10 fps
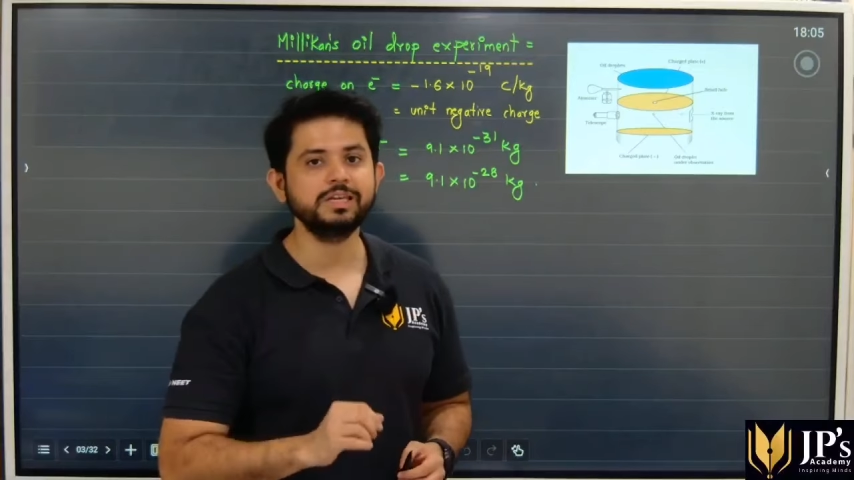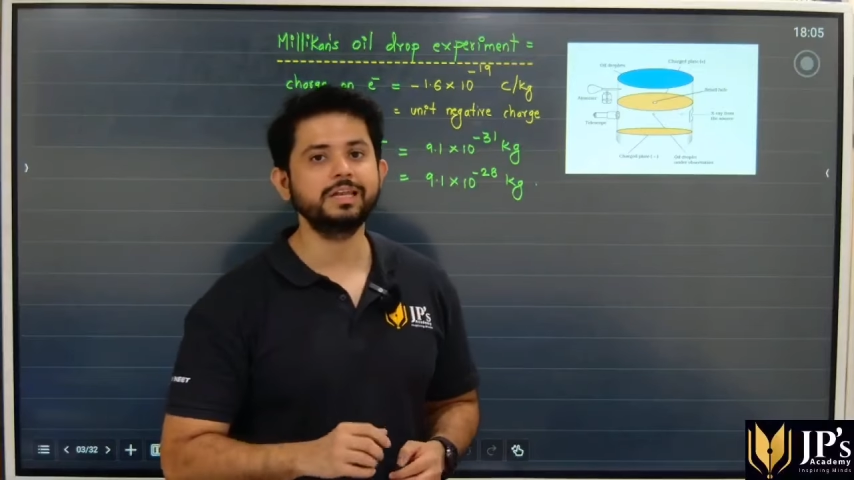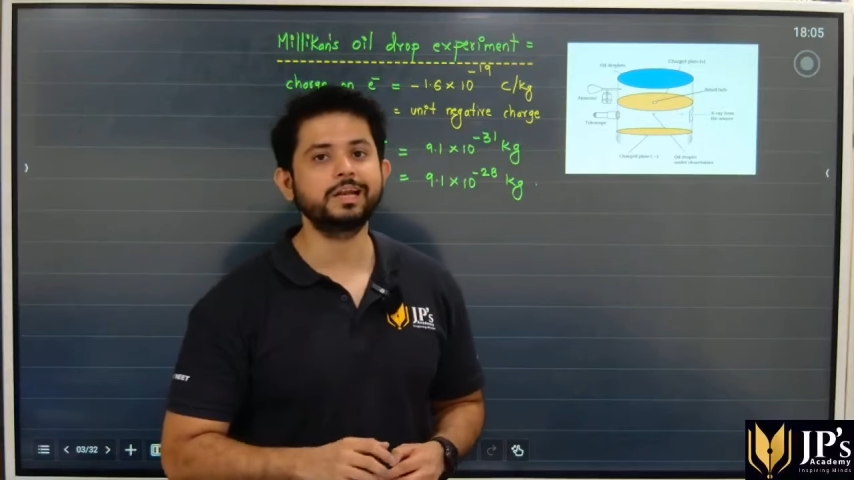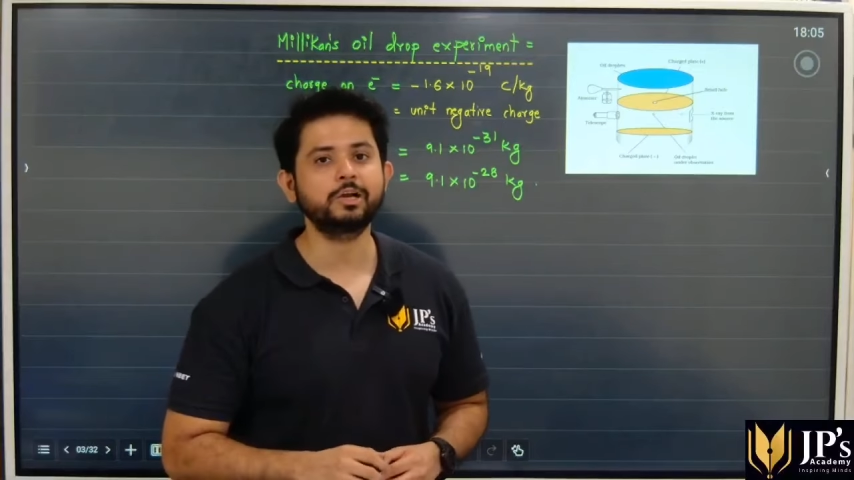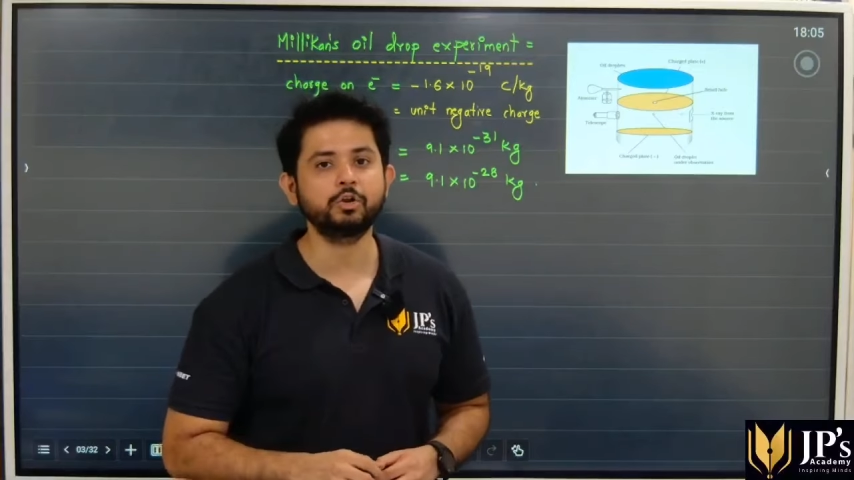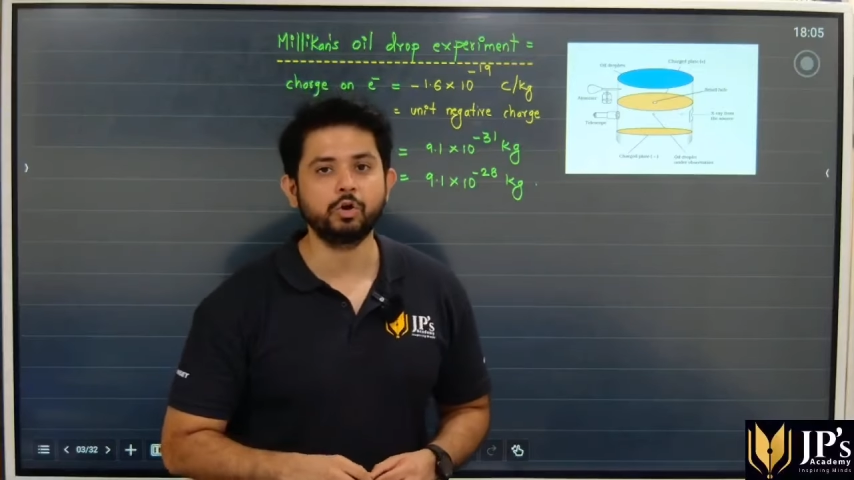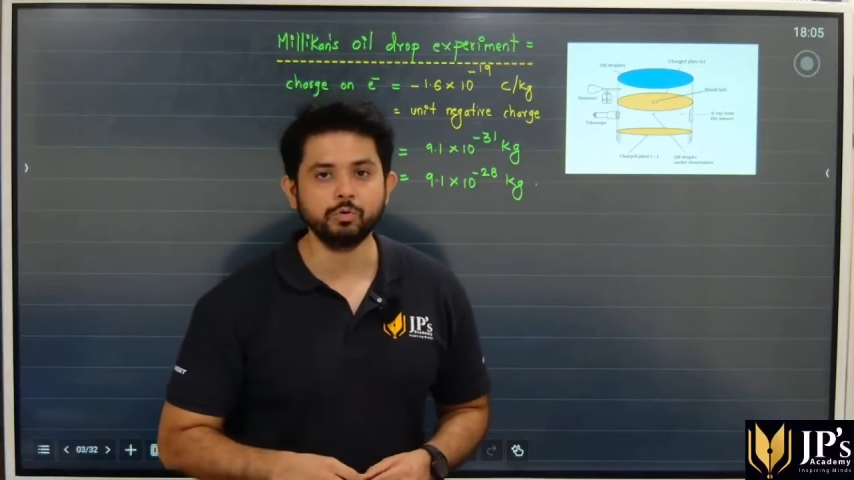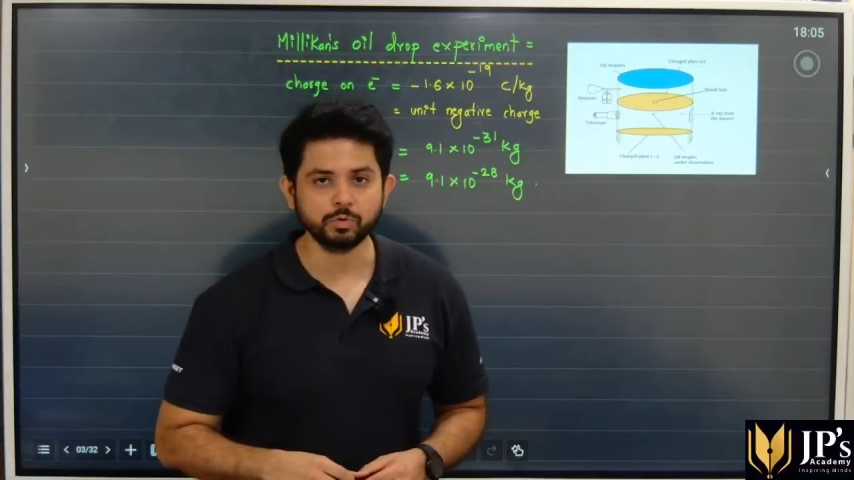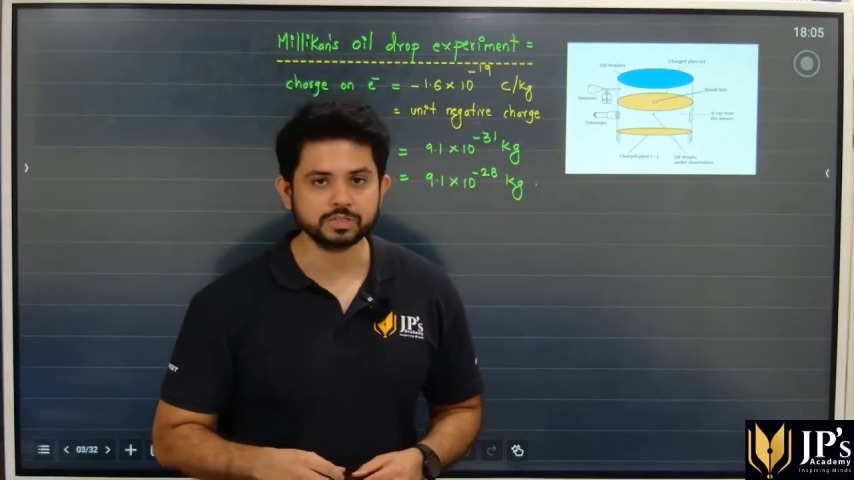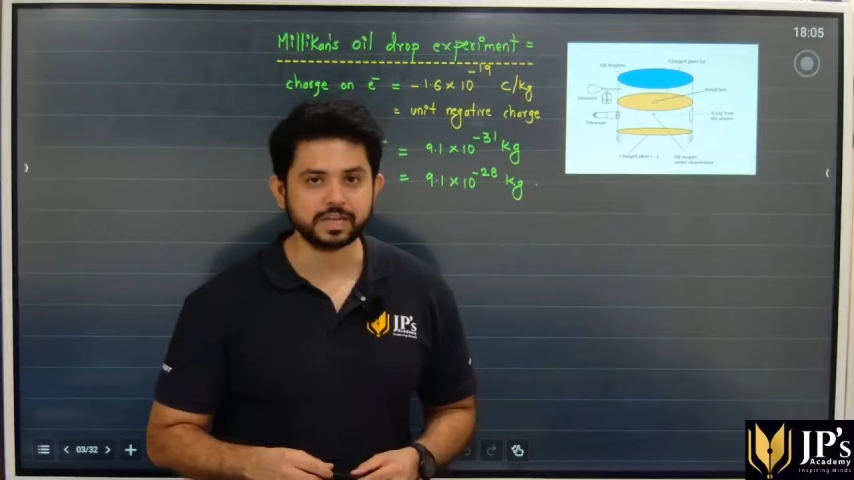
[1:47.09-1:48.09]
electron
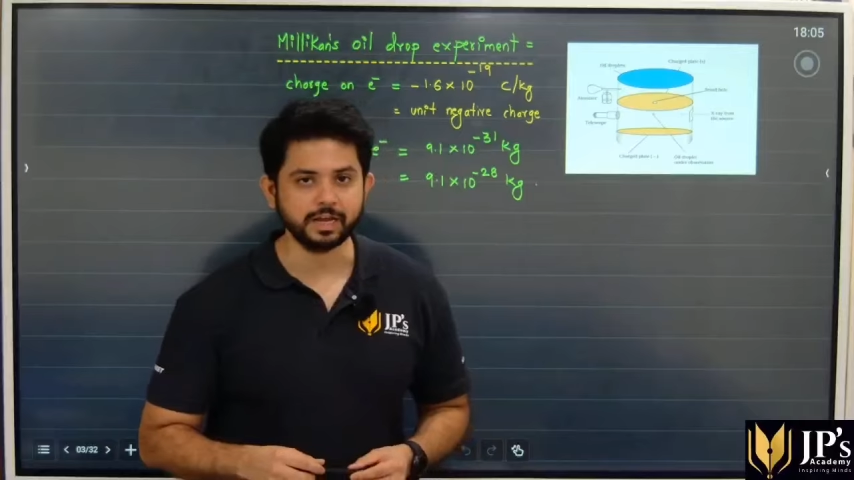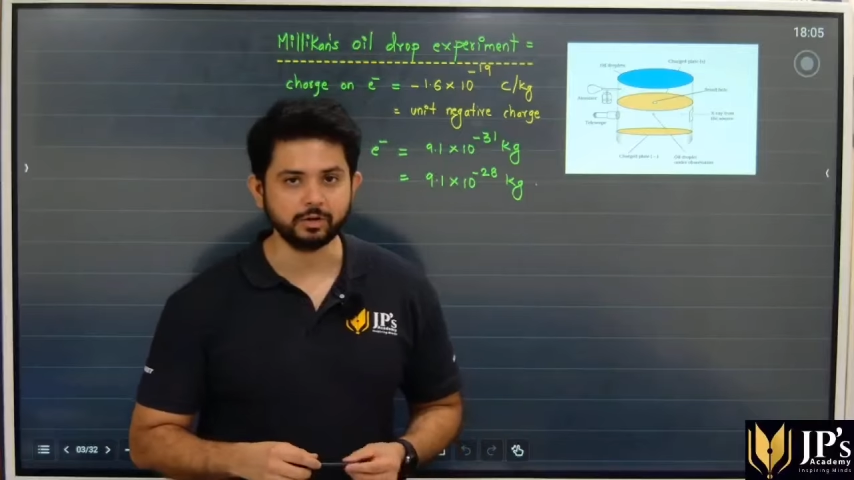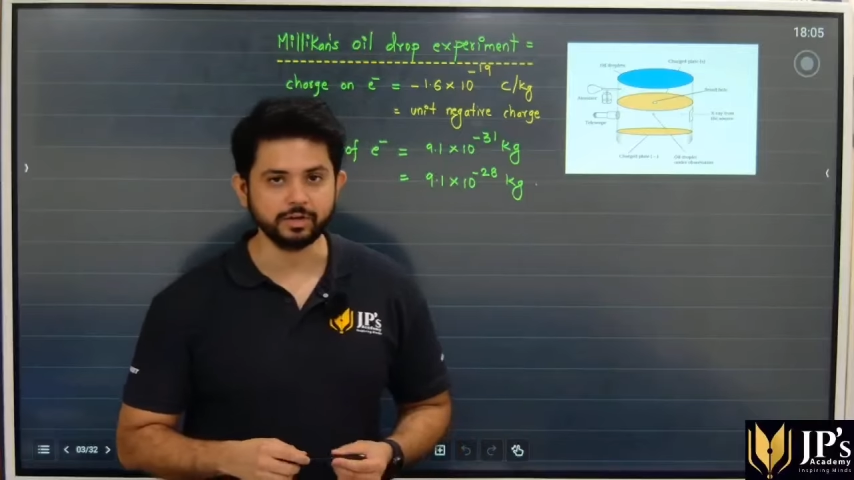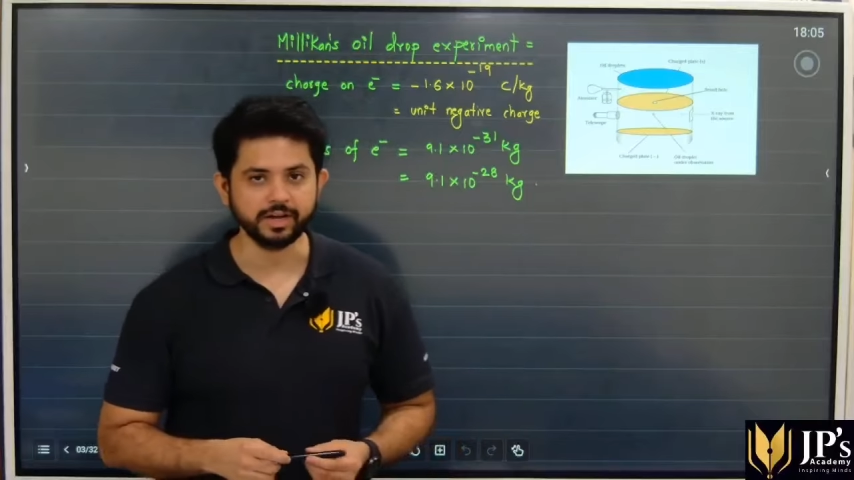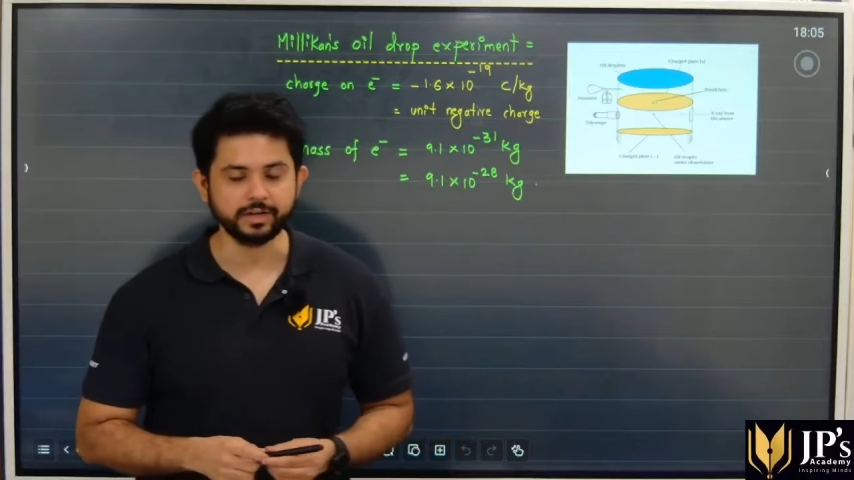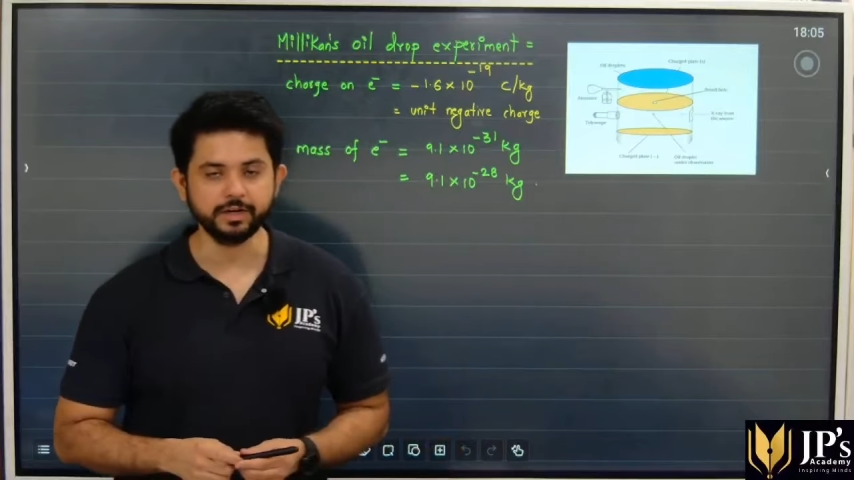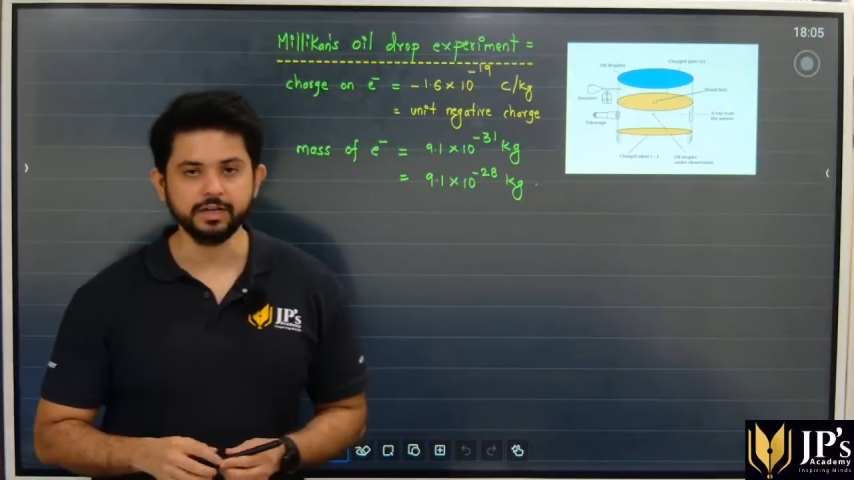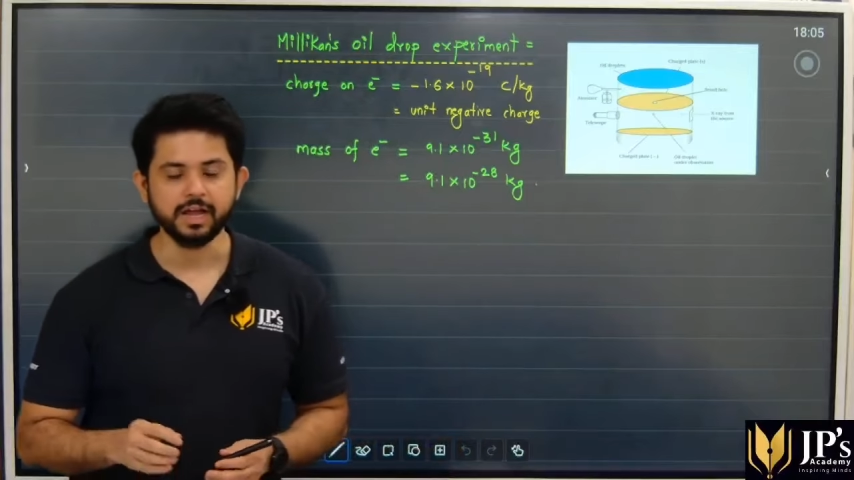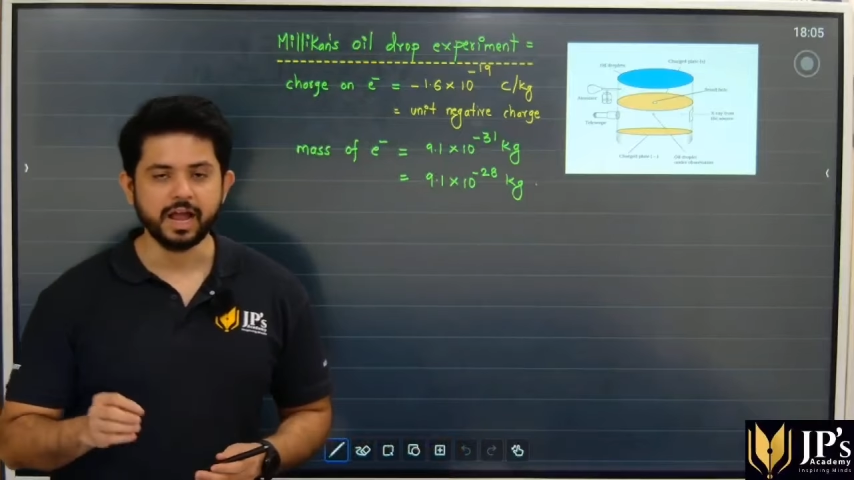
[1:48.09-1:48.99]
was calculated,